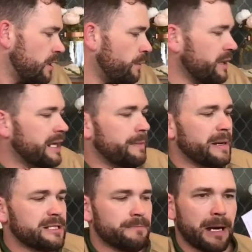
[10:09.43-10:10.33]
I won't get a
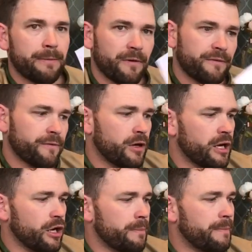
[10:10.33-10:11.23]
piece of paper, I've kind
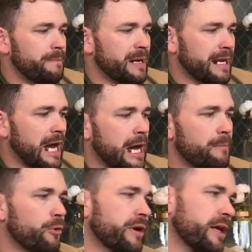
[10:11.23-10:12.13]
of got a bit of
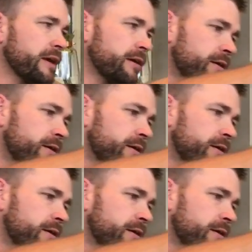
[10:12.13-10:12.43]
cardboard here.